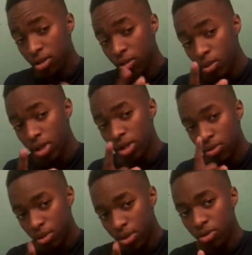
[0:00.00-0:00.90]
which
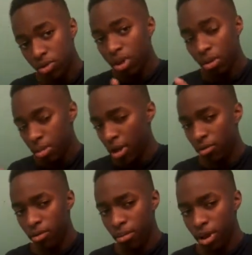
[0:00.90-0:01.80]
was truly a
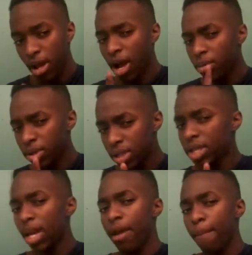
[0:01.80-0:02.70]
bathroom break, I would
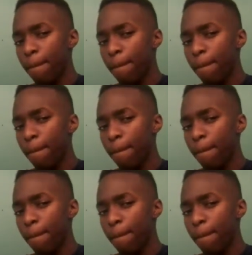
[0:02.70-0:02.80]
say.